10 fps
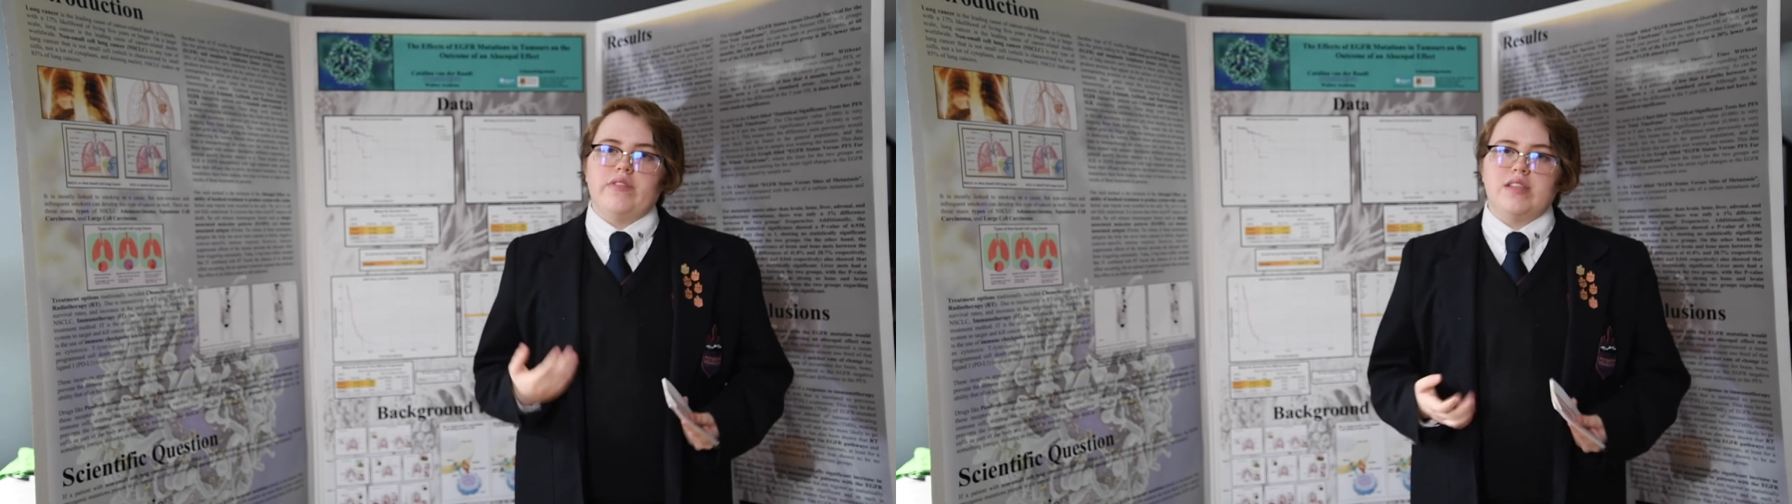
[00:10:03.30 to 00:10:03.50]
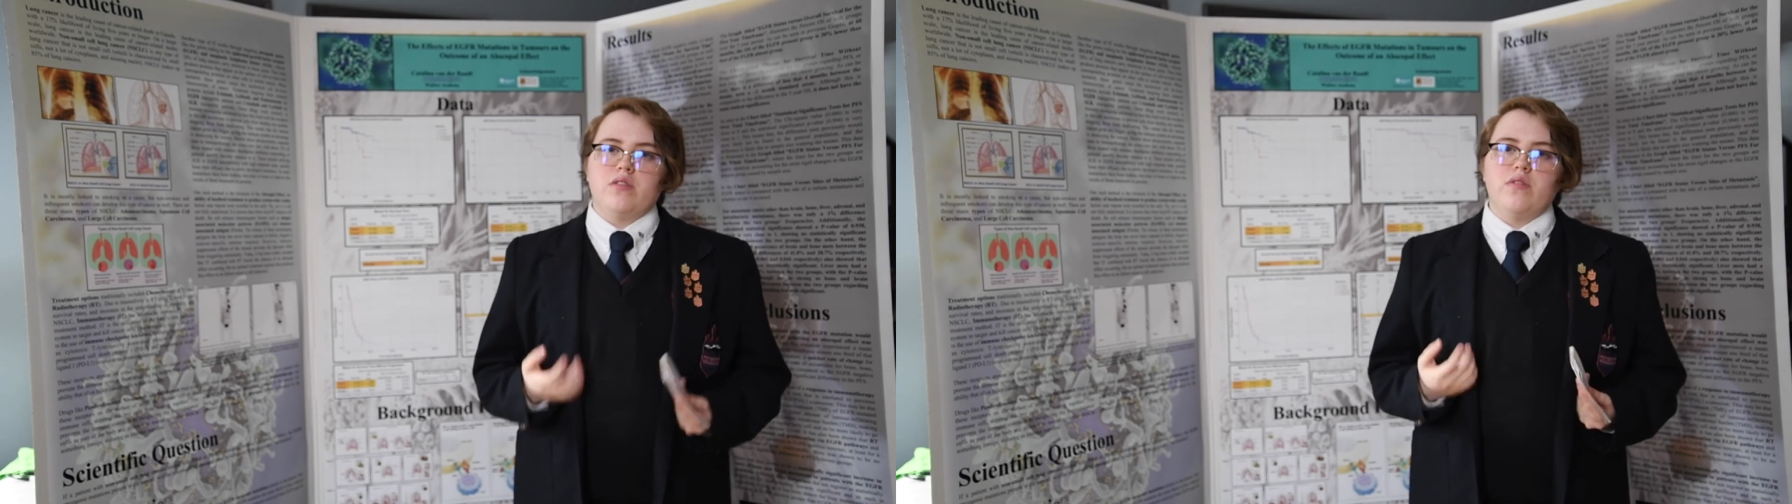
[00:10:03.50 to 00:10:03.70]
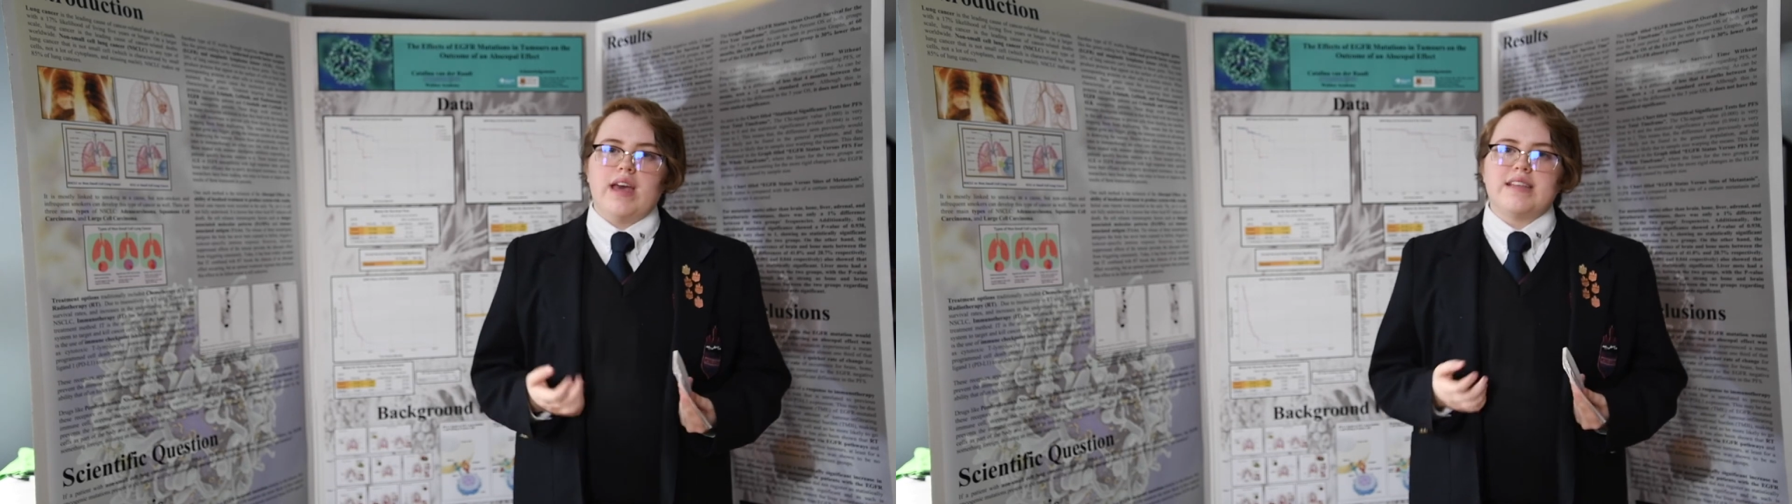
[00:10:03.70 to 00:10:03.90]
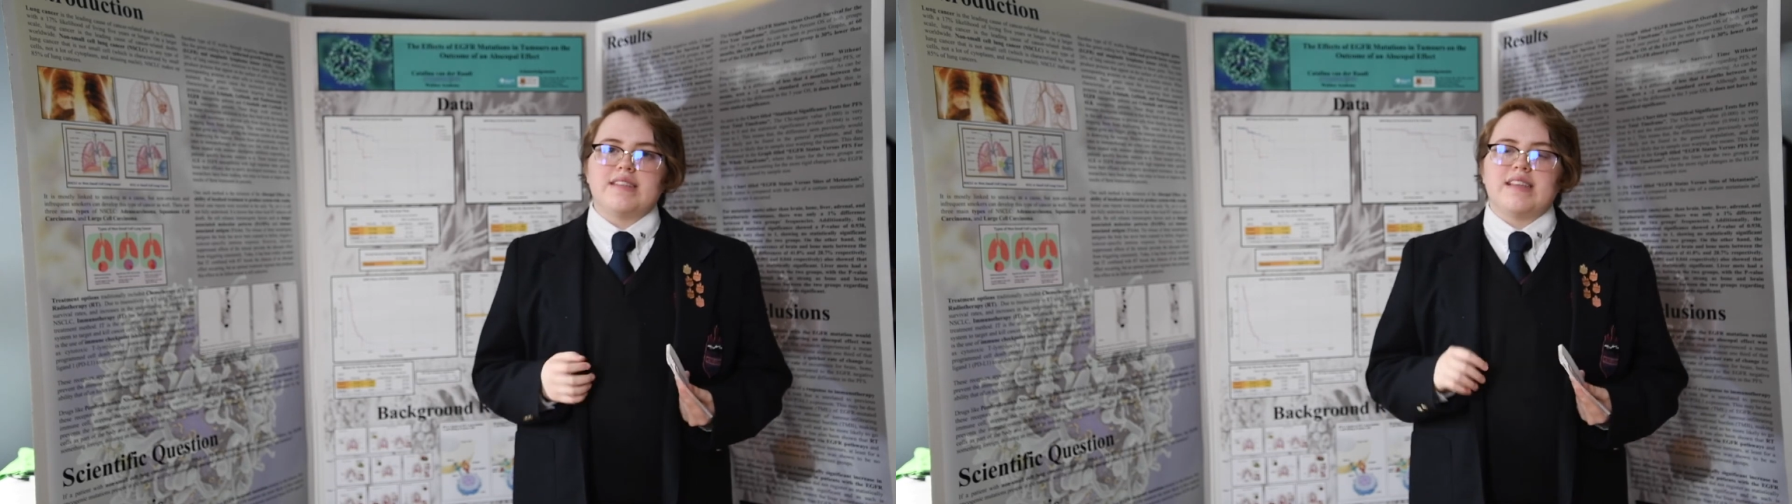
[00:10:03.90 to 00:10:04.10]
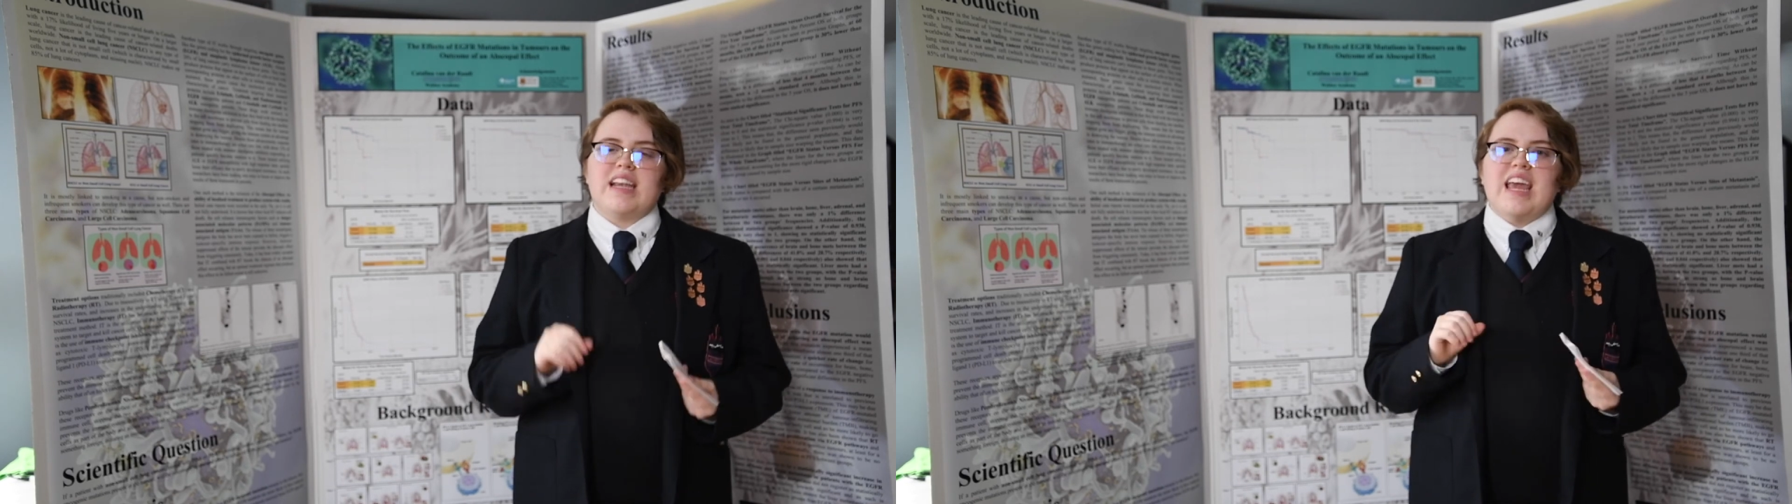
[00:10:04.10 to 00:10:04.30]
these new
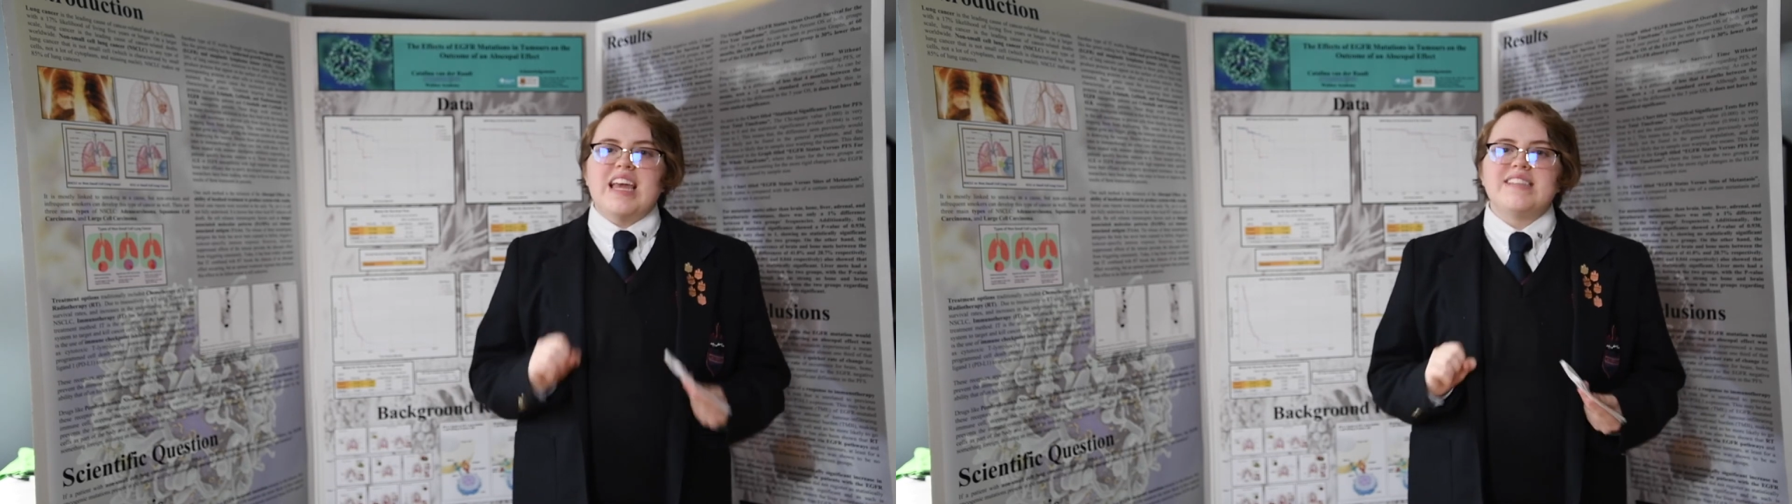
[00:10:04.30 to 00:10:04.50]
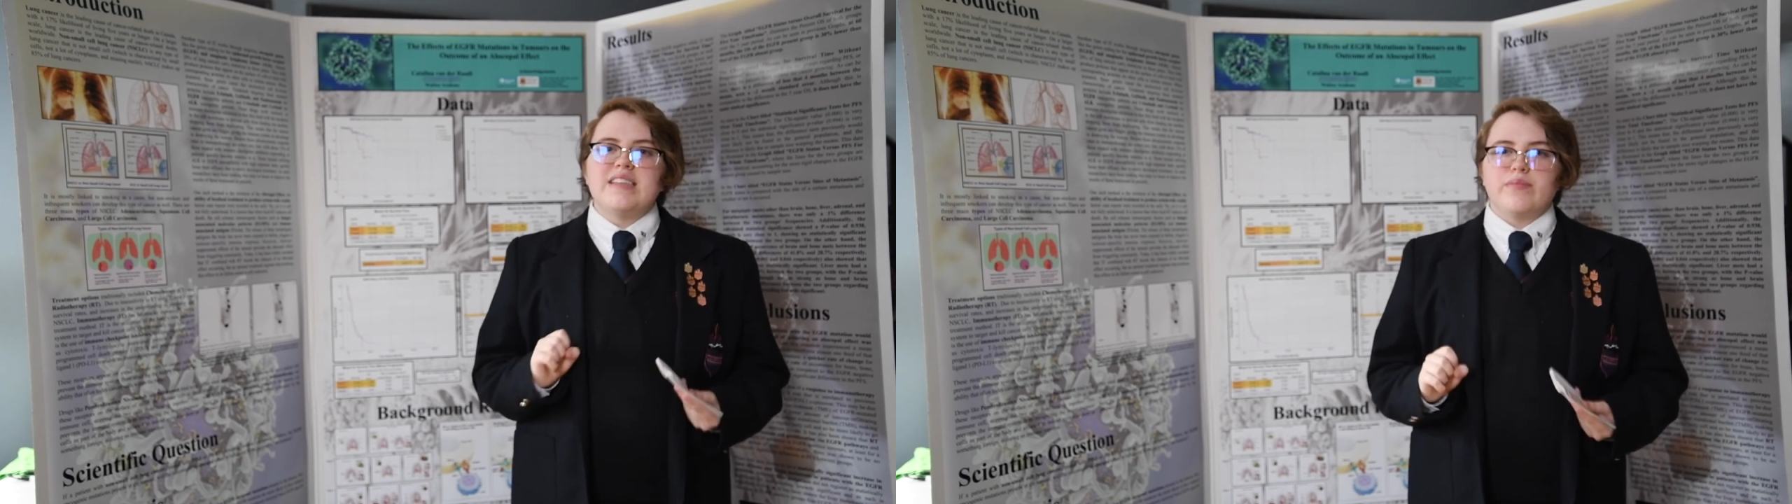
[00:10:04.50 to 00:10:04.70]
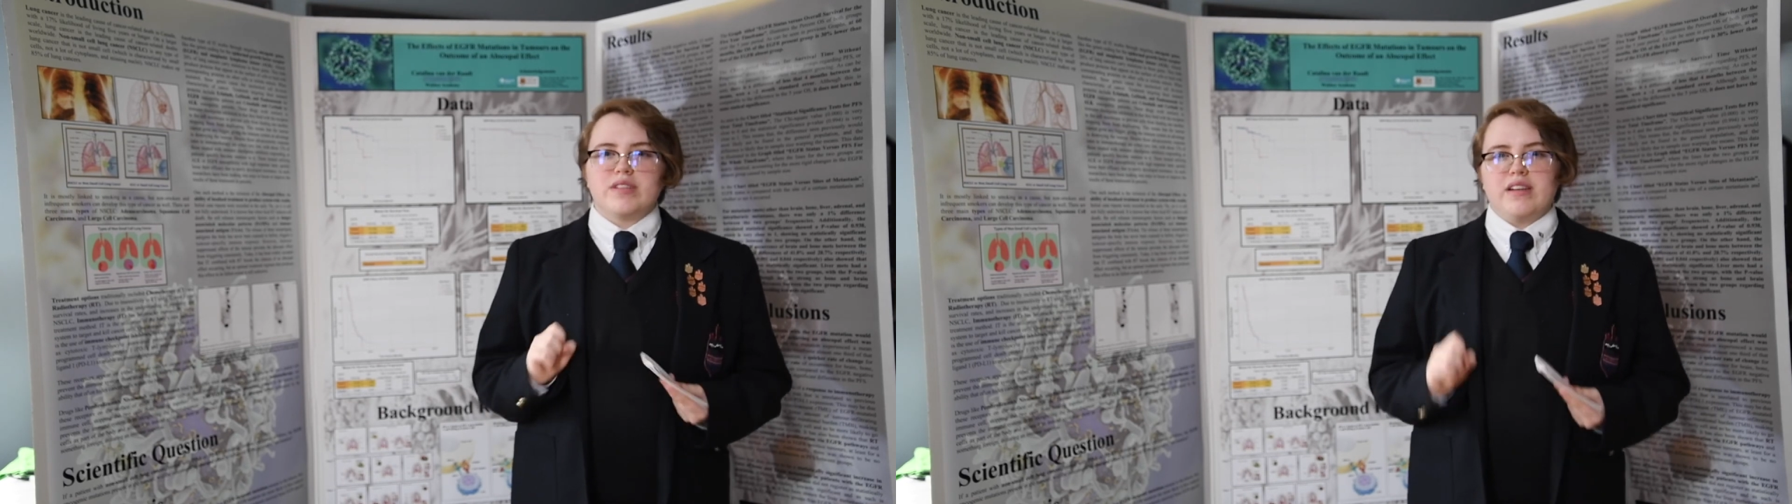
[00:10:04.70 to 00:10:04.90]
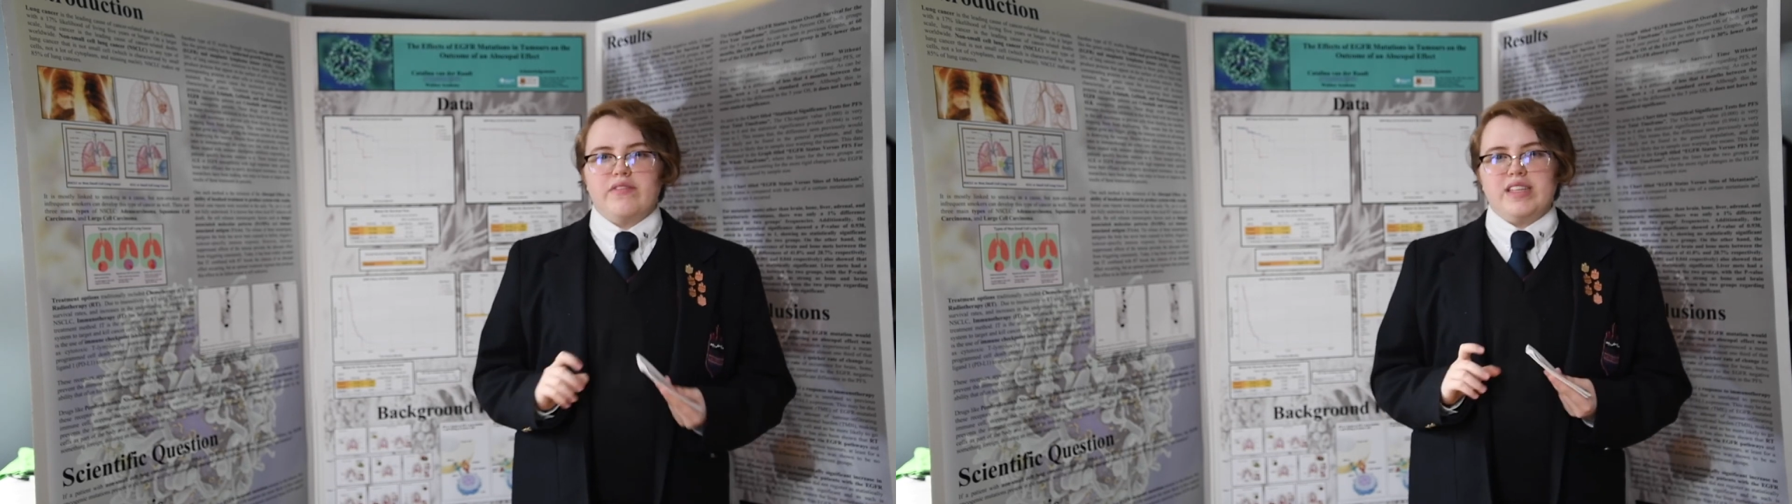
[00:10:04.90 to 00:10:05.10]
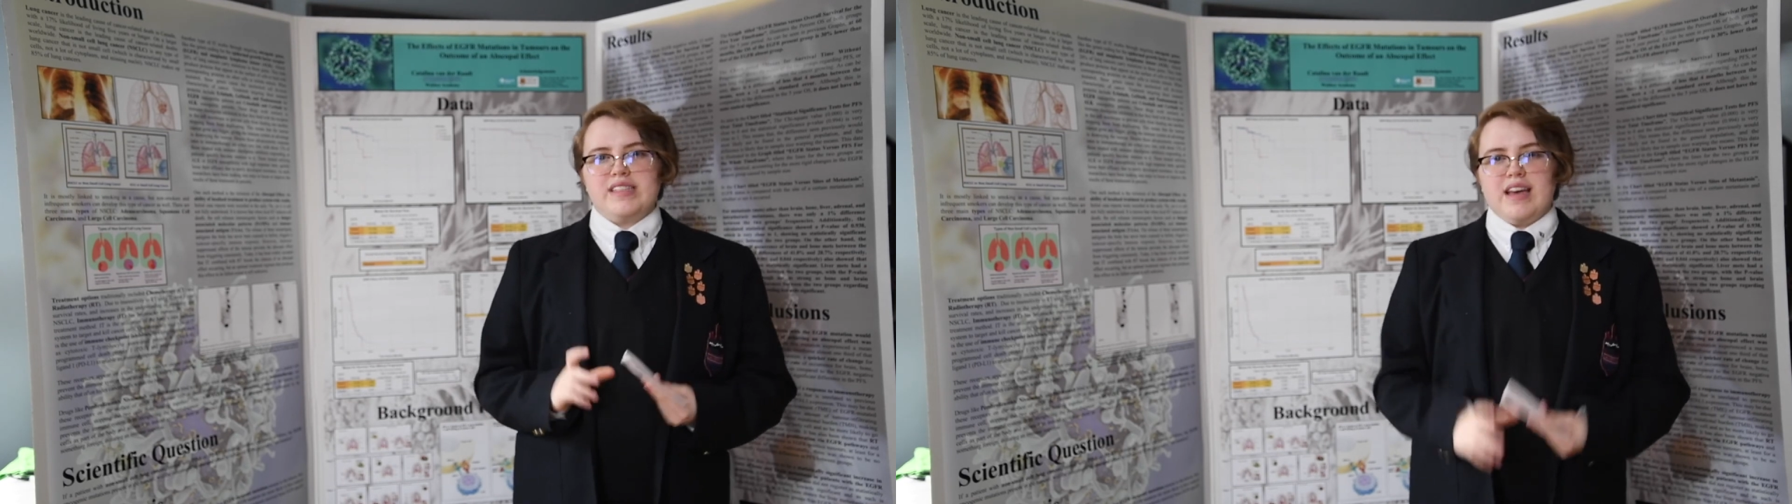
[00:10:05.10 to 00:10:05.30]
cases and 18% of these